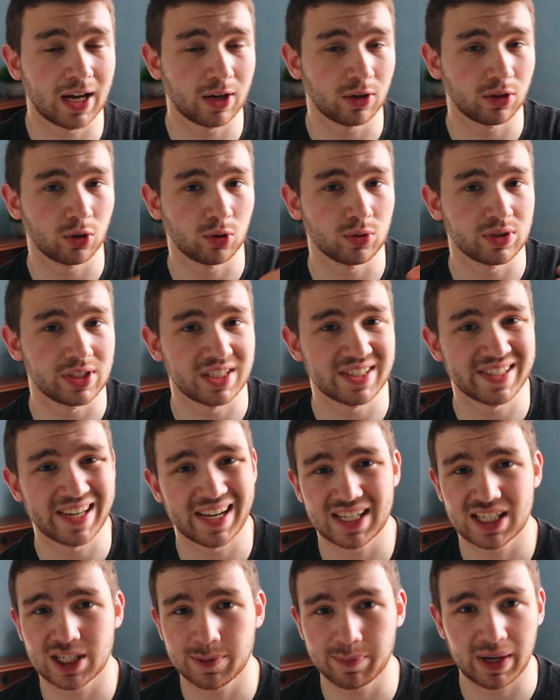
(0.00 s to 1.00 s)
I don't know the
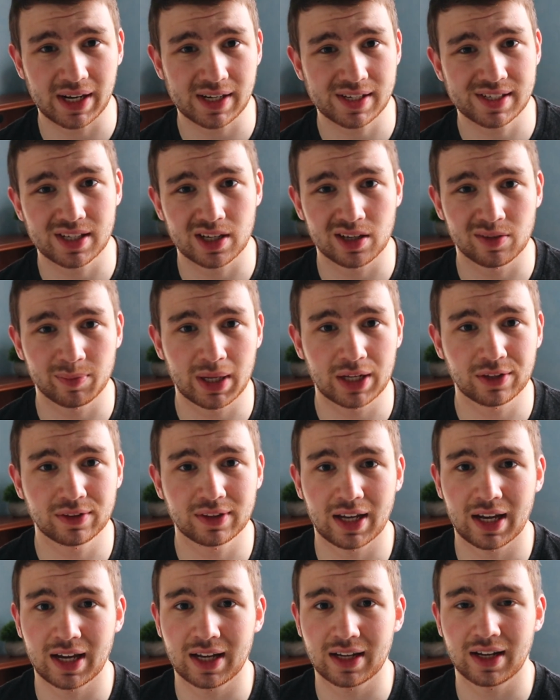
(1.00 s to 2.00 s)
exact specs
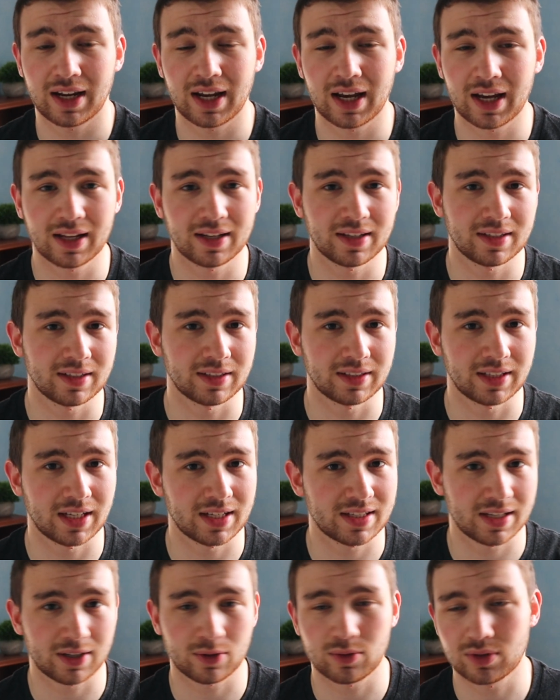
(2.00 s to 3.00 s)
about that, and
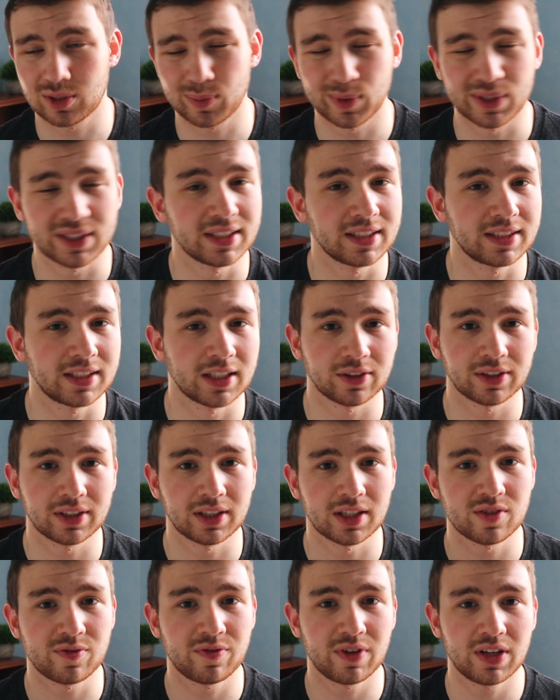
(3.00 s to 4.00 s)
that's not going to be detailed
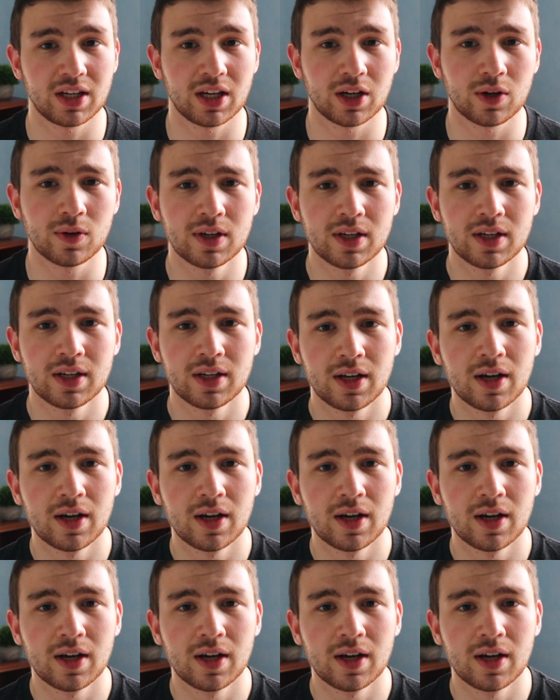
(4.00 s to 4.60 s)
in this video.